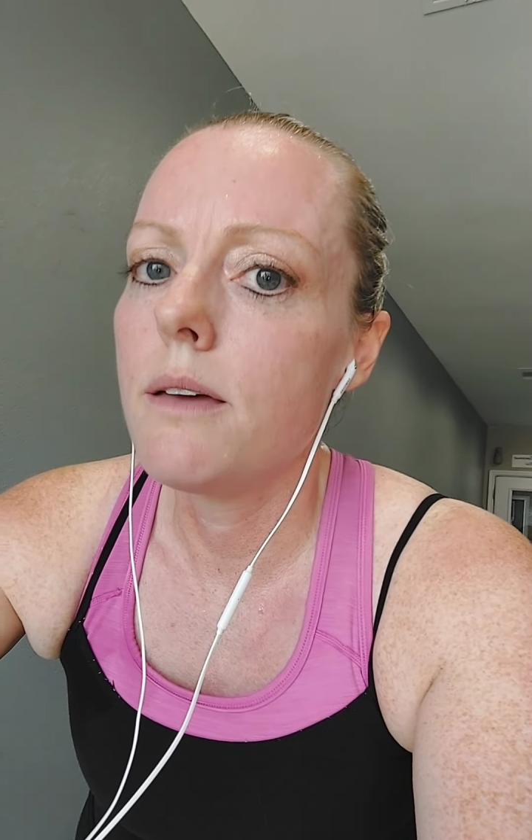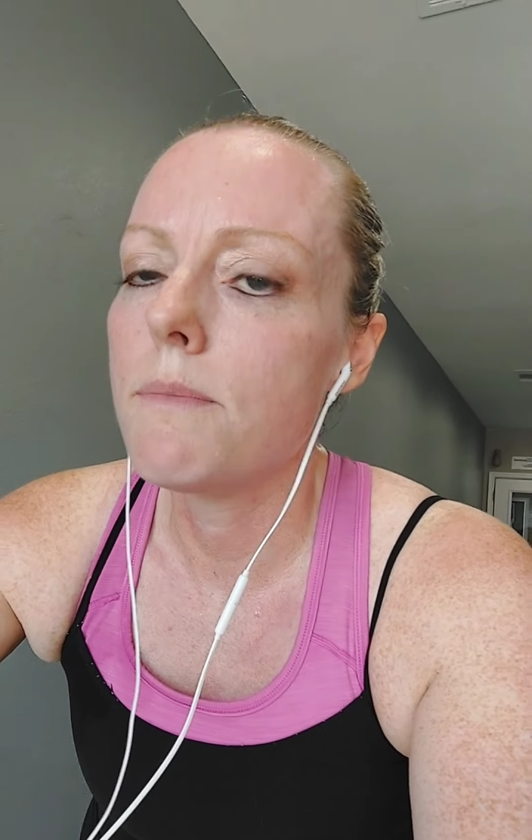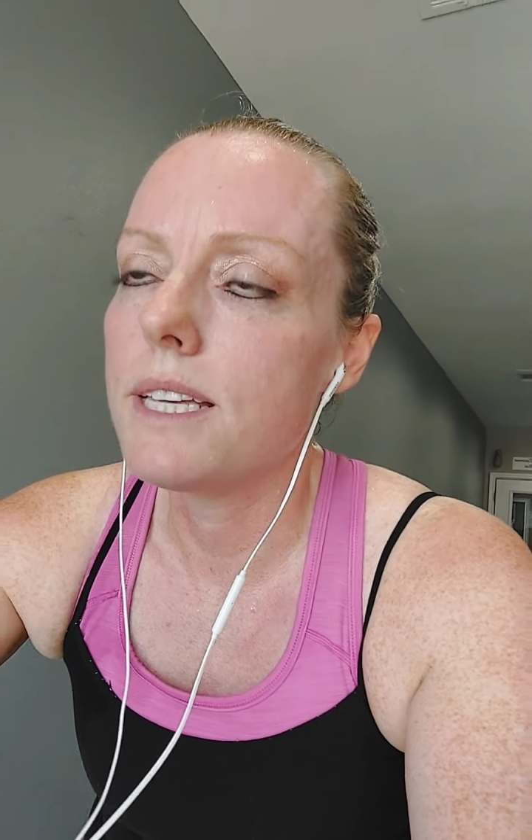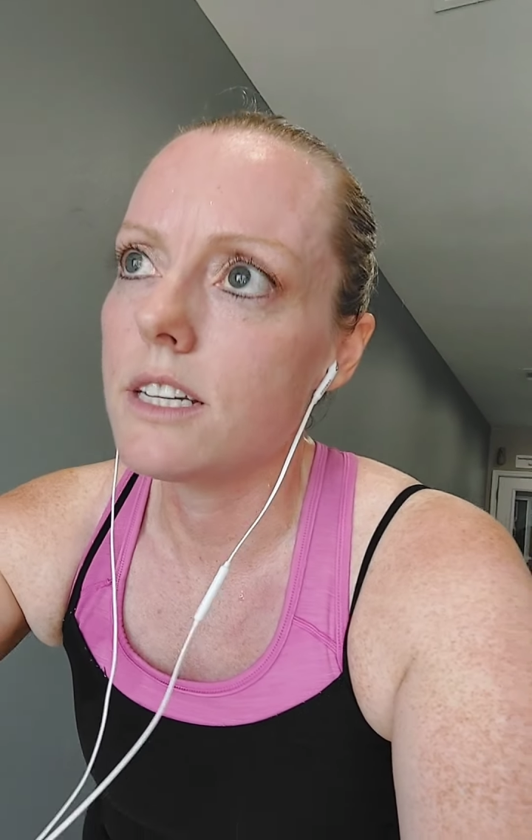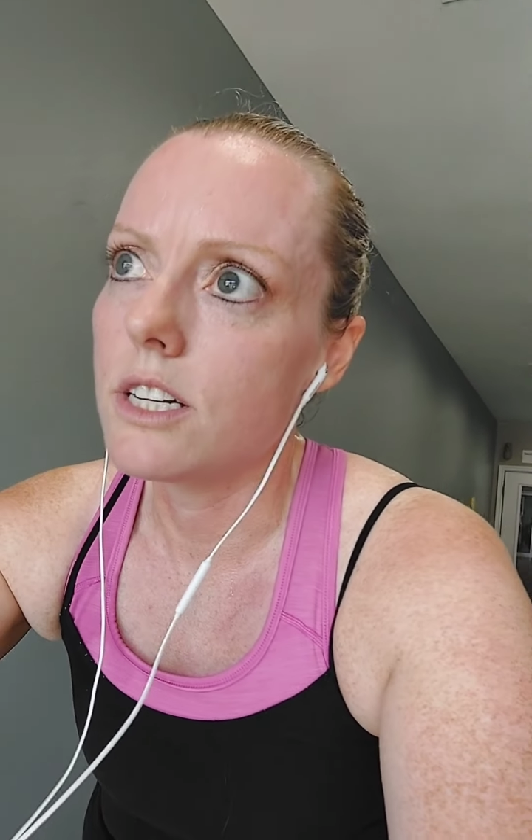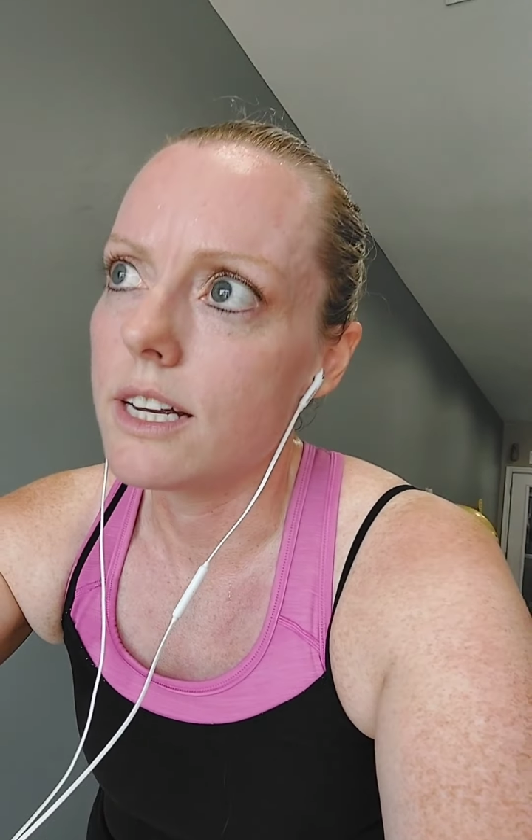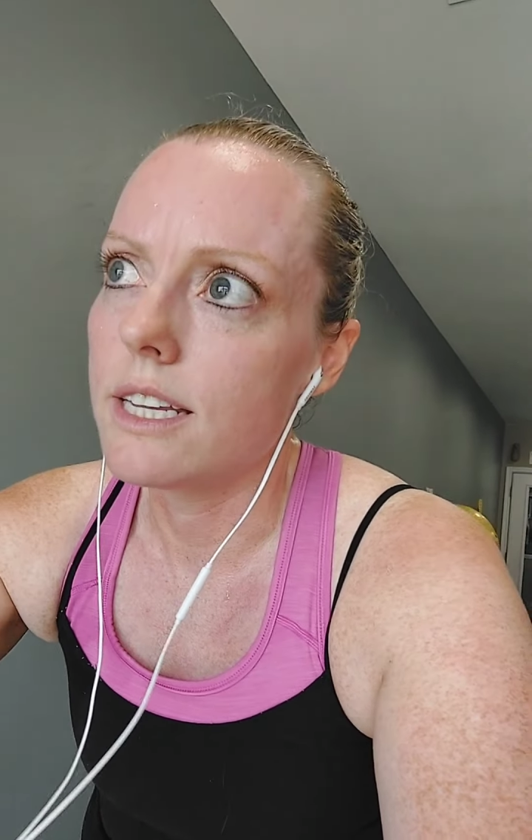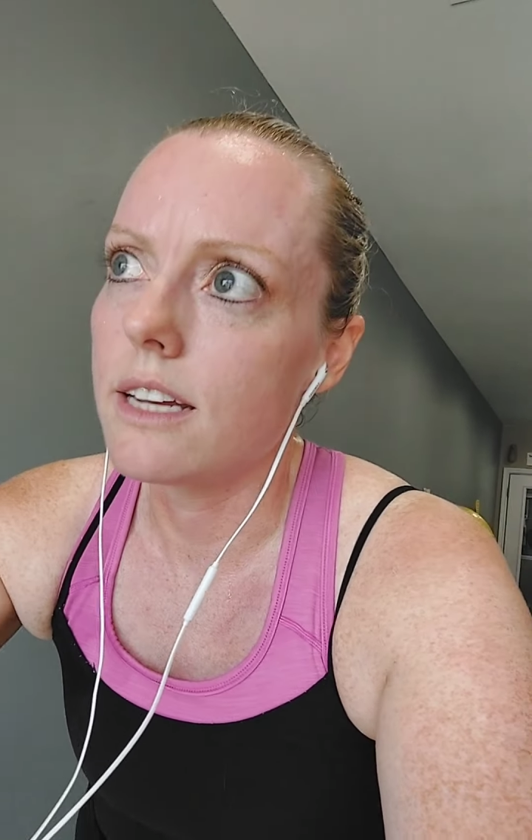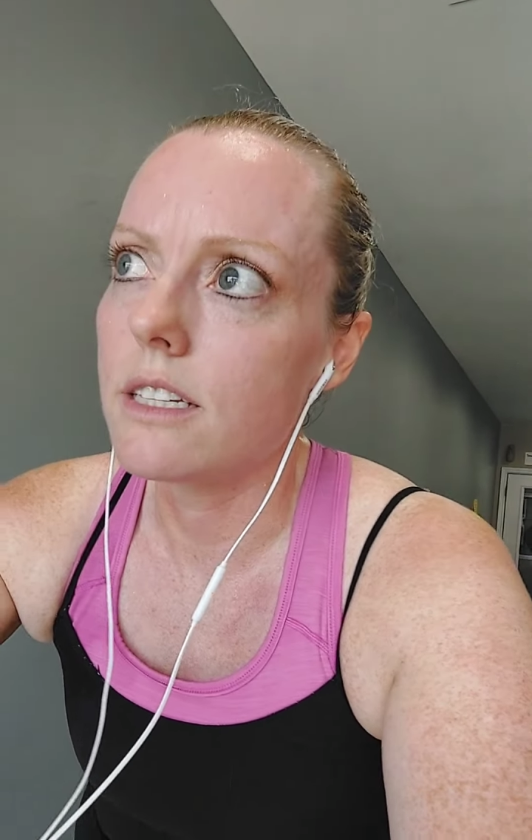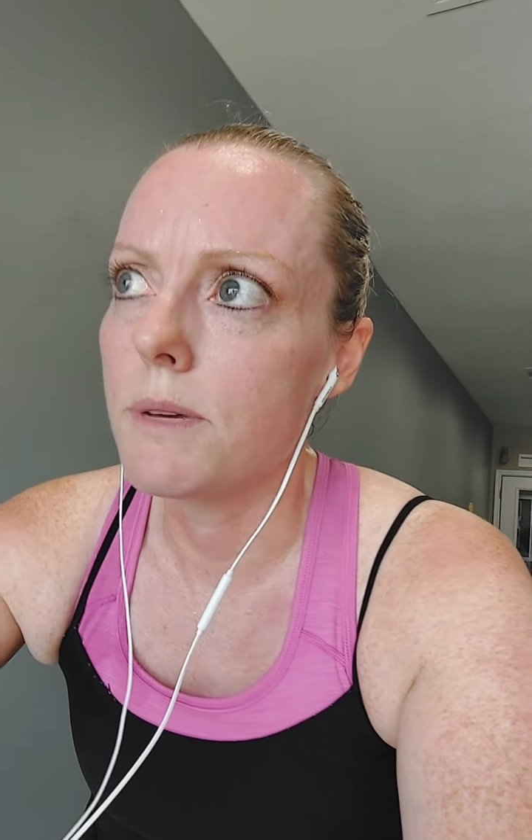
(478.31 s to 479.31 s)
message. I
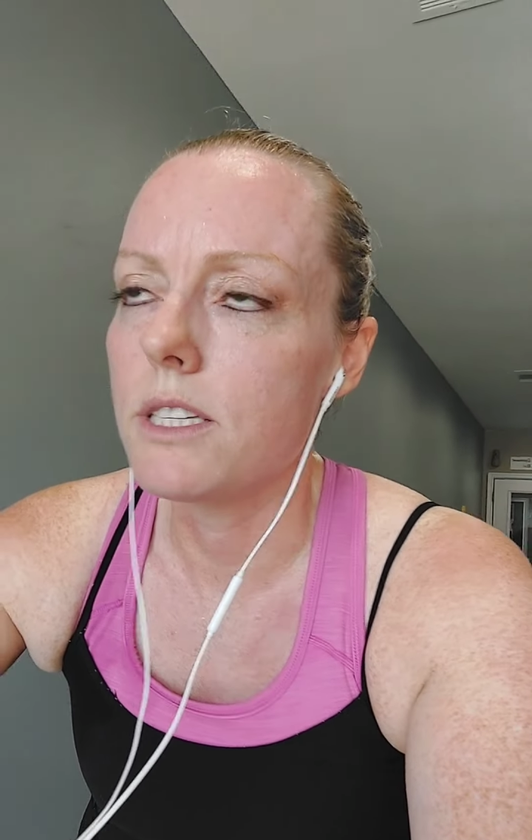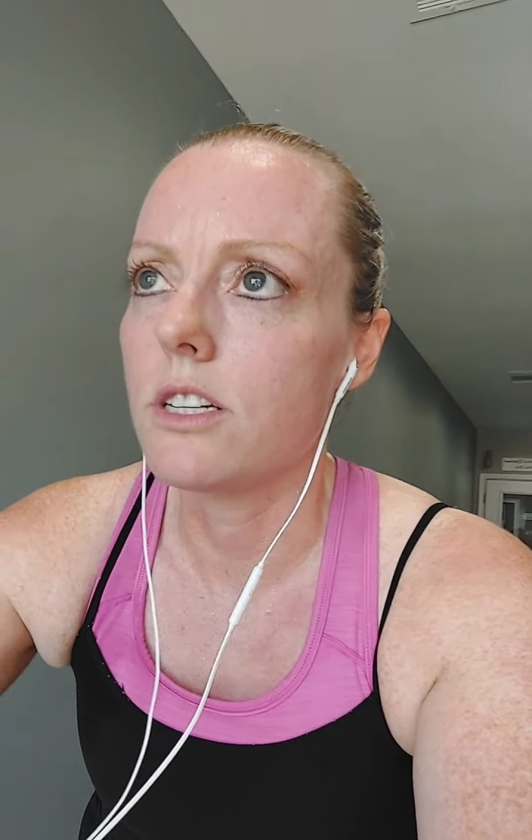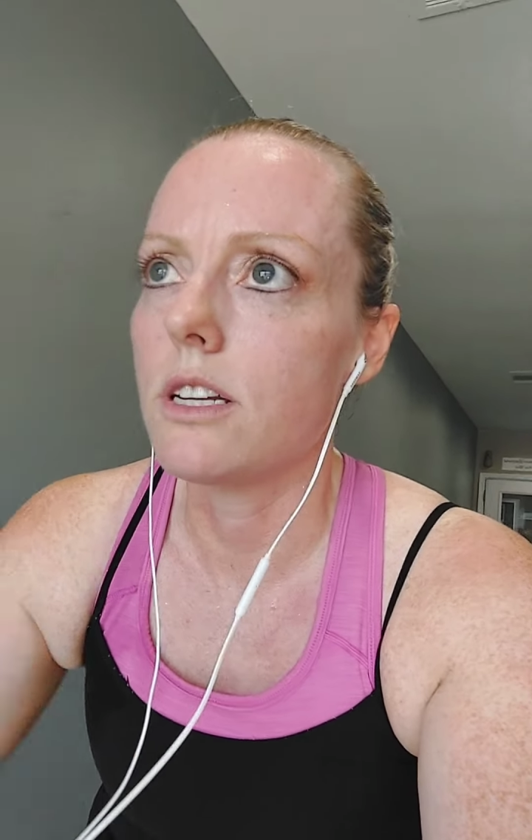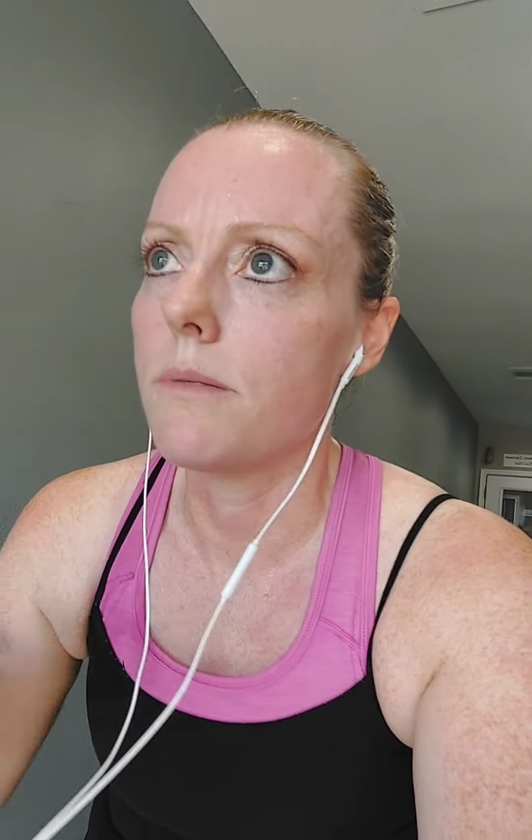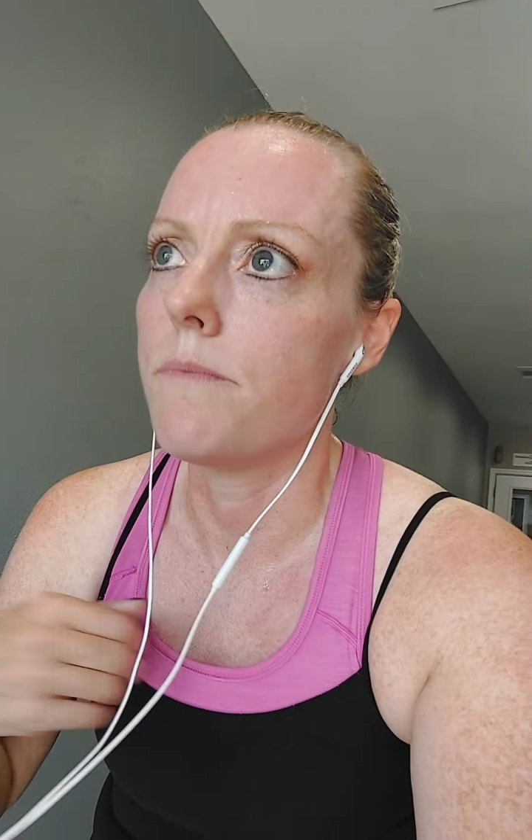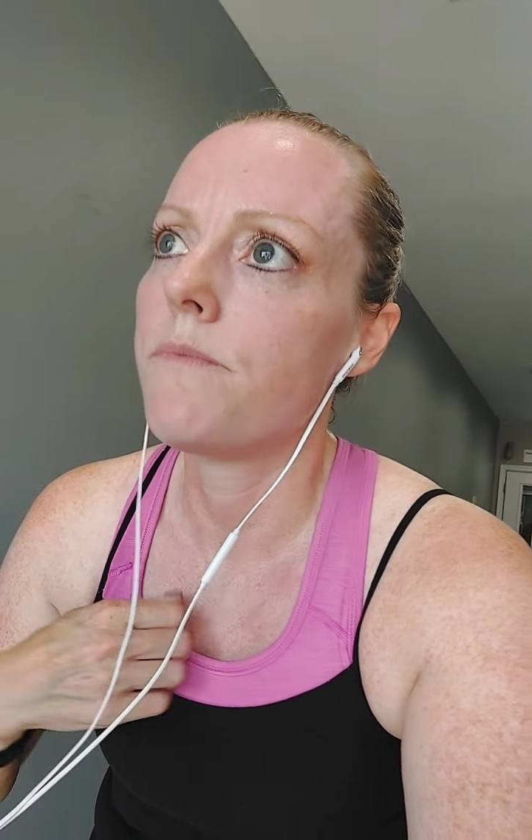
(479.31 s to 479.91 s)
text messaged him